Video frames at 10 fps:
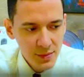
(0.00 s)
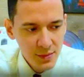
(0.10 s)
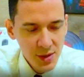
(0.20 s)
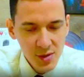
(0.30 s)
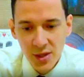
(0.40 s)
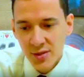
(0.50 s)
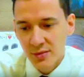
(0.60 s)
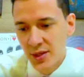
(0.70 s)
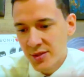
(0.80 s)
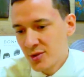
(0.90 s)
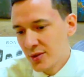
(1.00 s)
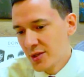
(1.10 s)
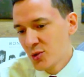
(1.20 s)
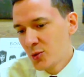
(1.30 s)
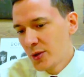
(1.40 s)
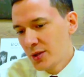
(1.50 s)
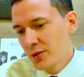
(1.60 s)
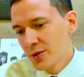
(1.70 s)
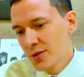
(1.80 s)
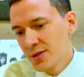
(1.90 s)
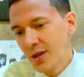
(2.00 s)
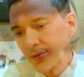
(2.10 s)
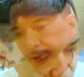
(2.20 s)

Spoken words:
That's awesome. Let's go quickly over the stuff.